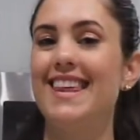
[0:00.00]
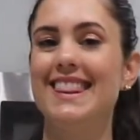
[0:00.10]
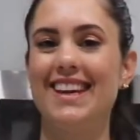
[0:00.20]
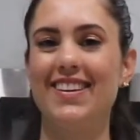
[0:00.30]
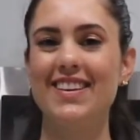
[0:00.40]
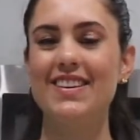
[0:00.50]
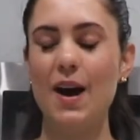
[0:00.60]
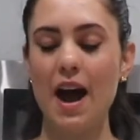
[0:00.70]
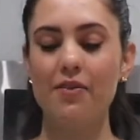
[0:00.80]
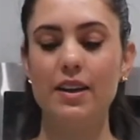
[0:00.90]
and there you
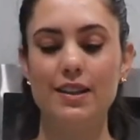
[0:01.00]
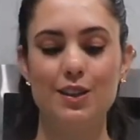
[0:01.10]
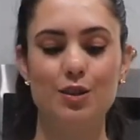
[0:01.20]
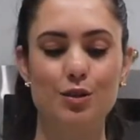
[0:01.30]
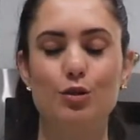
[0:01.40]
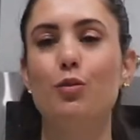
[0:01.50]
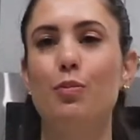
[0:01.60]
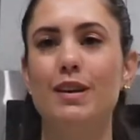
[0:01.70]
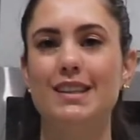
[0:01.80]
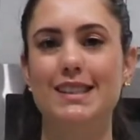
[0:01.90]
have it. This
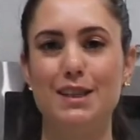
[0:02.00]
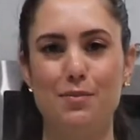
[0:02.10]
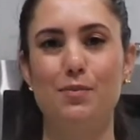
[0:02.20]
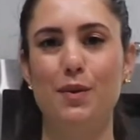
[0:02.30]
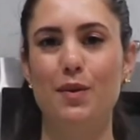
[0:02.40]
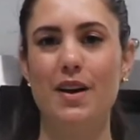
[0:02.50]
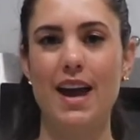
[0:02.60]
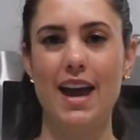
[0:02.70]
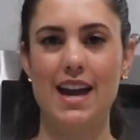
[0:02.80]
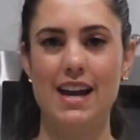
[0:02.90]
super
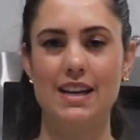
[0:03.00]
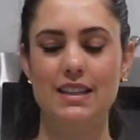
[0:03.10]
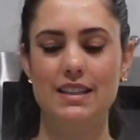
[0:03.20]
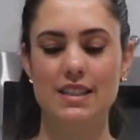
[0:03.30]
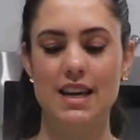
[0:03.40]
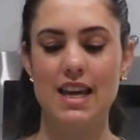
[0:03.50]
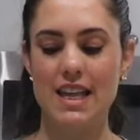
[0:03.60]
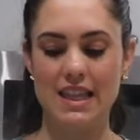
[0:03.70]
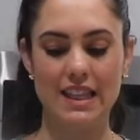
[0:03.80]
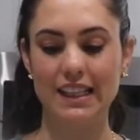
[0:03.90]
simple and
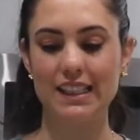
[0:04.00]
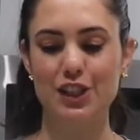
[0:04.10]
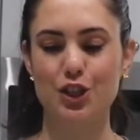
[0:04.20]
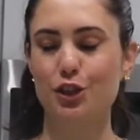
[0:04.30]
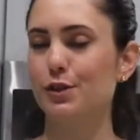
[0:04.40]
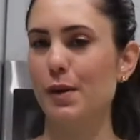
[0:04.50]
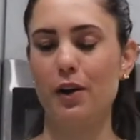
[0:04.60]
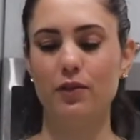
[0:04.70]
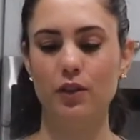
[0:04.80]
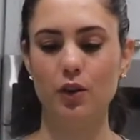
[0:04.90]
delicious
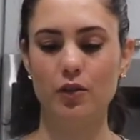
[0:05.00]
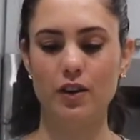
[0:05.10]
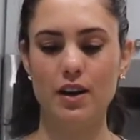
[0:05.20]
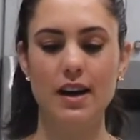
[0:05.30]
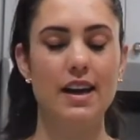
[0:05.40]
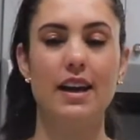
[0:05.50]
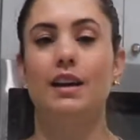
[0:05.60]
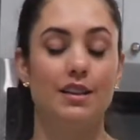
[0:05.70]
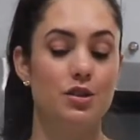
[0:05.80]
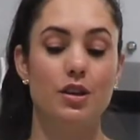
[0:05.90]
pavlova.
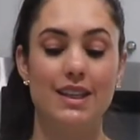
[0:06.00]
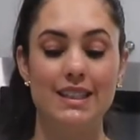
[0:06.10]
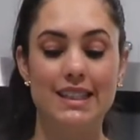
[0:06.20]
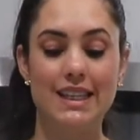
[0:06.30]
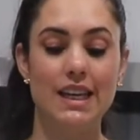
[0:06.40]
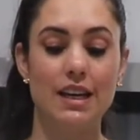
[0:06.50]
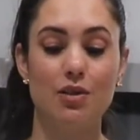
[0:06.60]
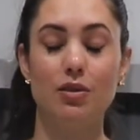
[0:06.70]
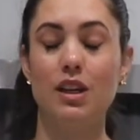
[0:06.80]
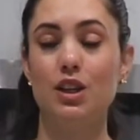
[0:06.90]
As you can see, it
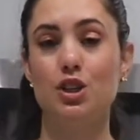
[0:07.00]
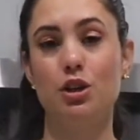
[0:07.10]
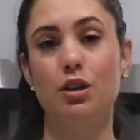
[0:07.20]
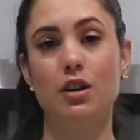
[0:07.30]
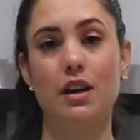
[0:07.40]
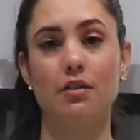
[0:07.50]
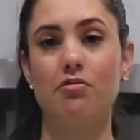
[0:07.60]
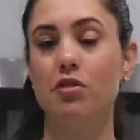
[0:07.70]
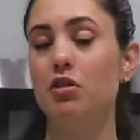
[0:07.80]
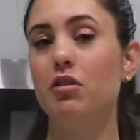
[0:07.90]
only took a
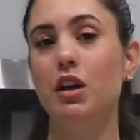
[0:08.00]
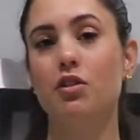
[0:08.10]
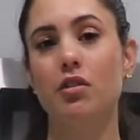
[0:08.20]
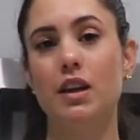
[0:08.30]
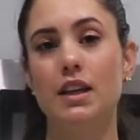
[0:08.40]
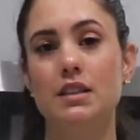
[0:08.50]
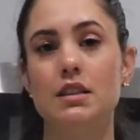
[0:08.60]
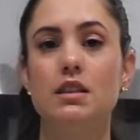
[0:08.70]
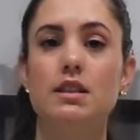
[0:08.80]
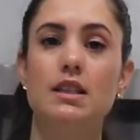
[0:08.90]
few ingredients.
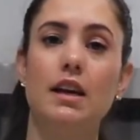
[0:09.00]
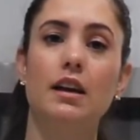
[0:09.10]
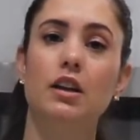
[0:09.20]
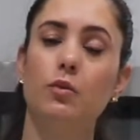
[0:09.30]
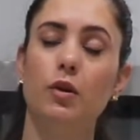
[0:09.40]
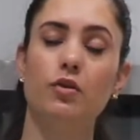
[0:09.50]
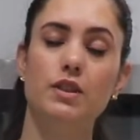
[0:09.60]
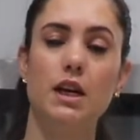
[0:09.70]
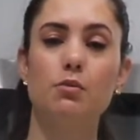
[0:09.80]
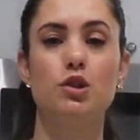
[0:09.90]
It does take a little bit of
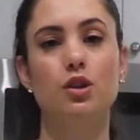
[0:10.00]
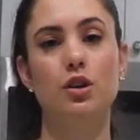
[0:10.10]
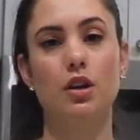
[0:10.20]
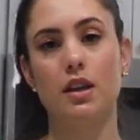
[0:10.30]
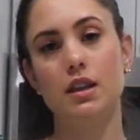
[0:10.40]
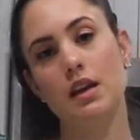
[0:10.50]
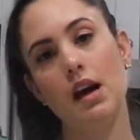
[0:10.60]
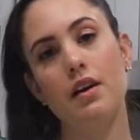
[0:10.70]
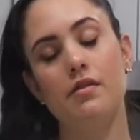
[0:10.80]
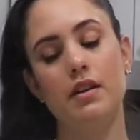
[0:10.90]
time to cook in the
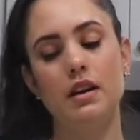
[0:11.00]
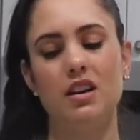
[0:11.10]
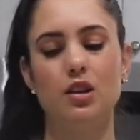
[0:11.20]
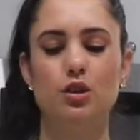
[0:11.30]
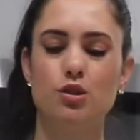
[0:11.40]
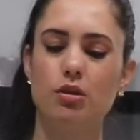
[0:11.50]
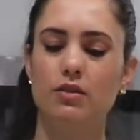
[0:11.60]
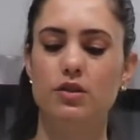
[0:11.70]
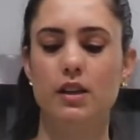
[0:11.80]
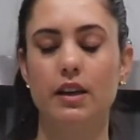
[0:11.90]
oven, and you do
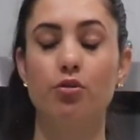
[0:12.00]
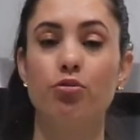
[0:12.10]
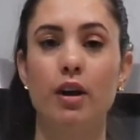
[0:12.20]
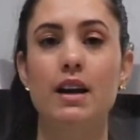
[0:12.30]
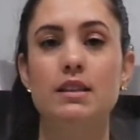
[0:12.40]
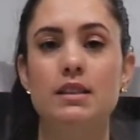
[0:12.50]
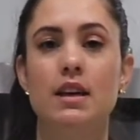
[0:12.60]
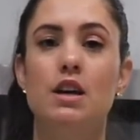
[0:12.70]
have to let it rest.